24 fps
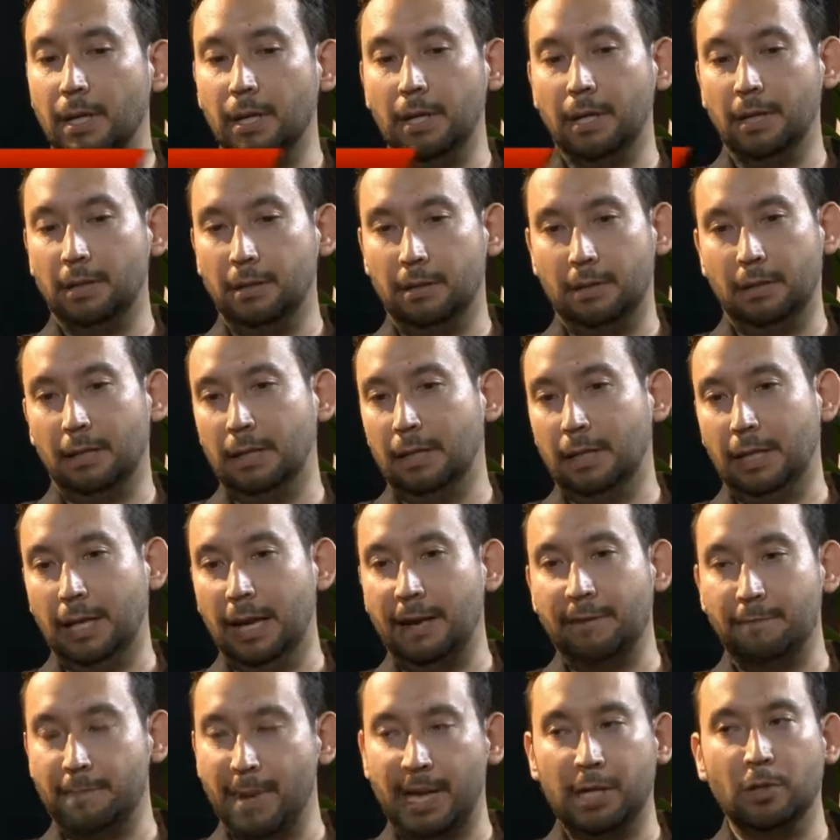They
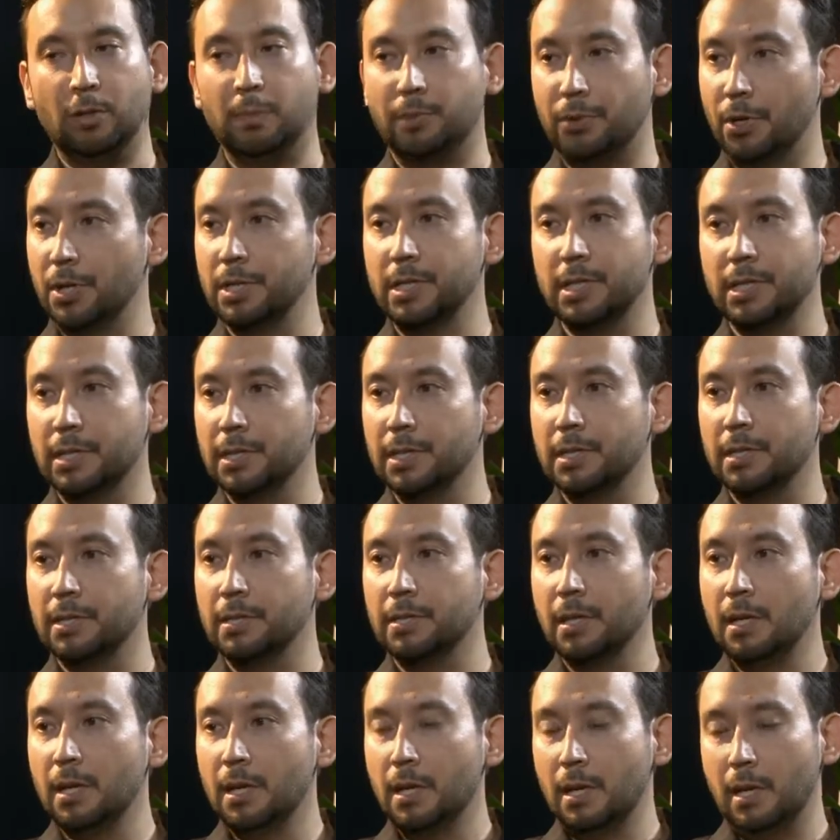have manual processes.
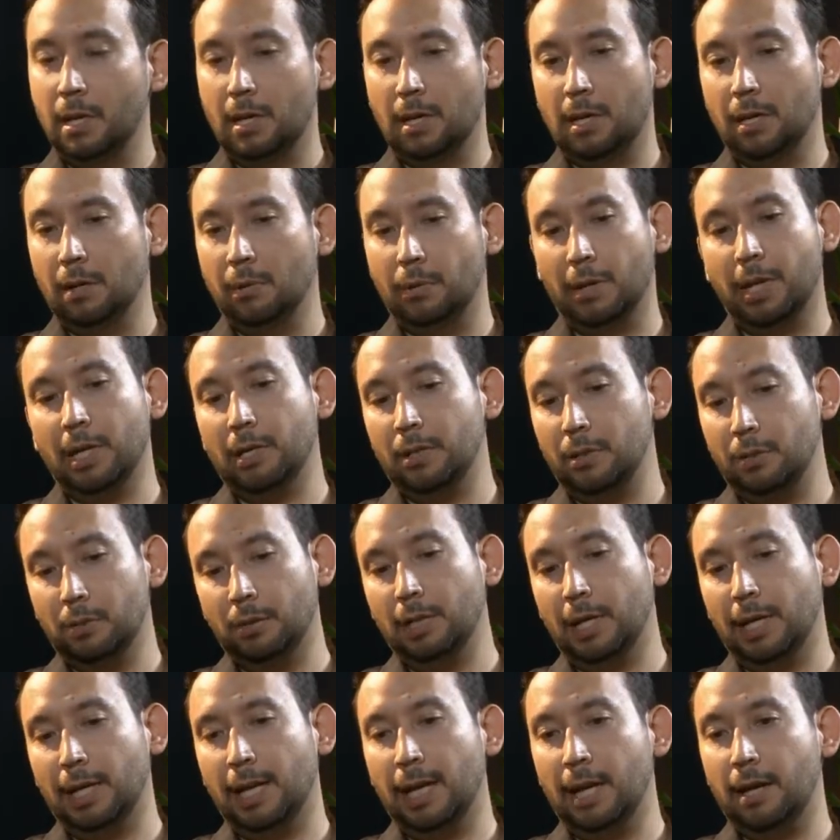What our
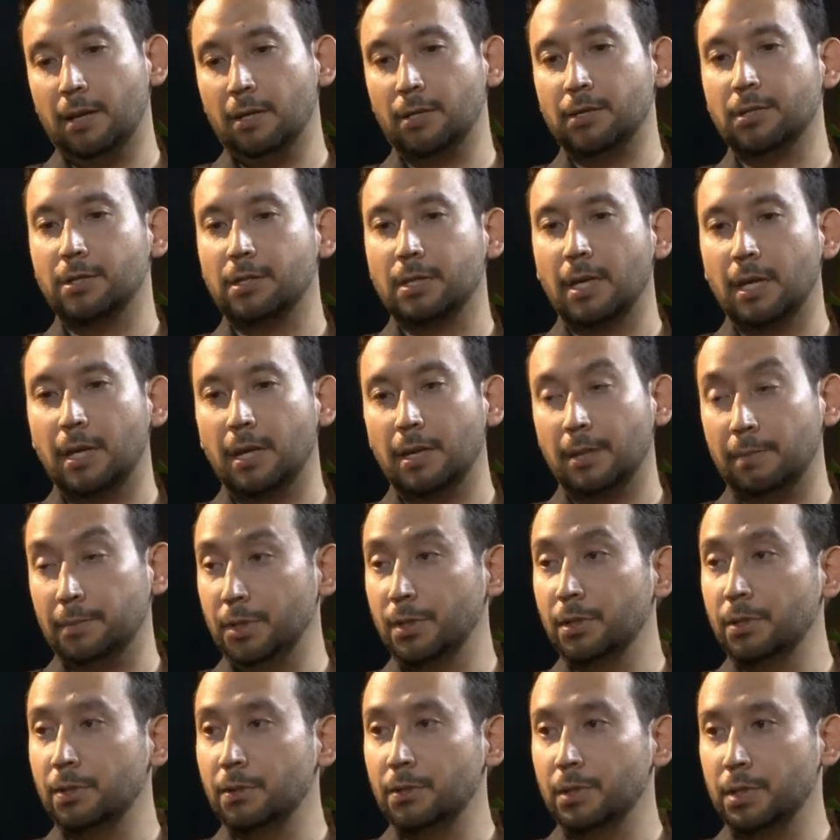tool allows them to
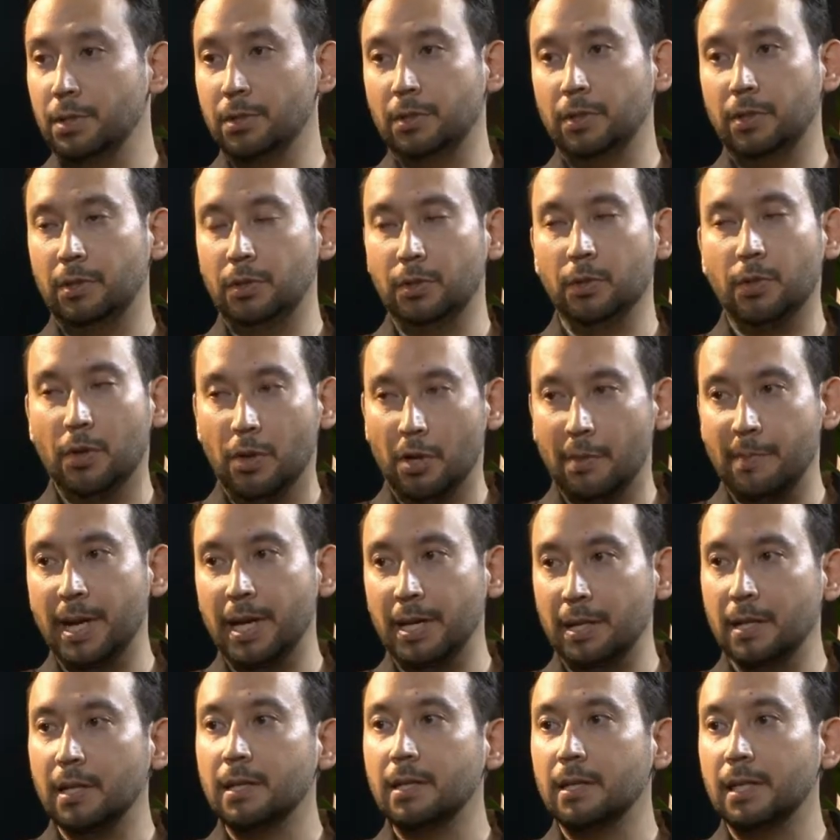do is to
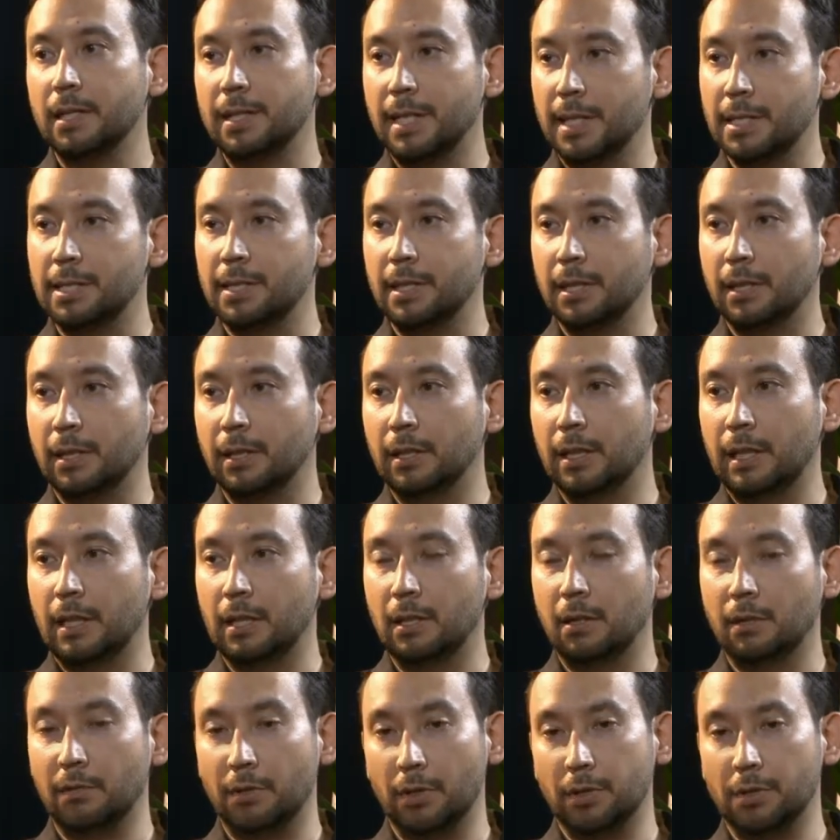automate the testing
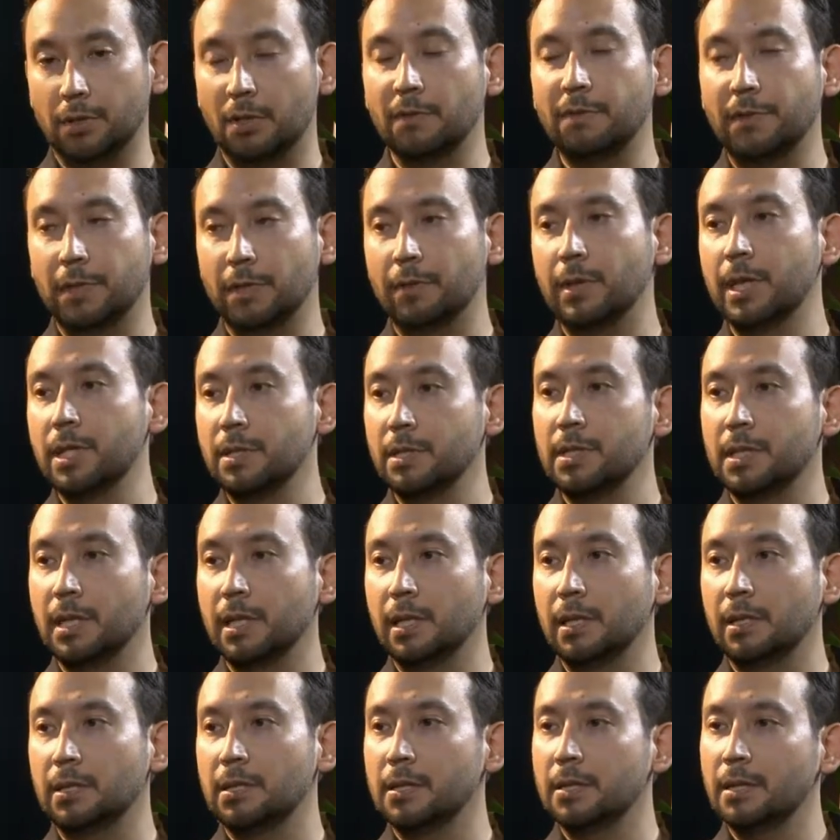of those configuration
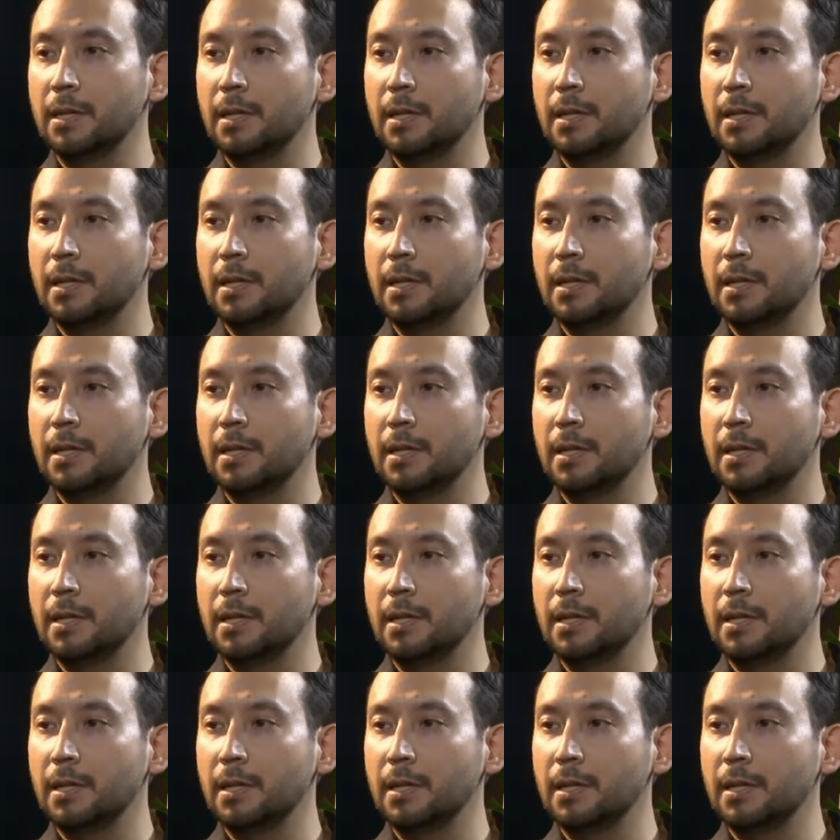settings.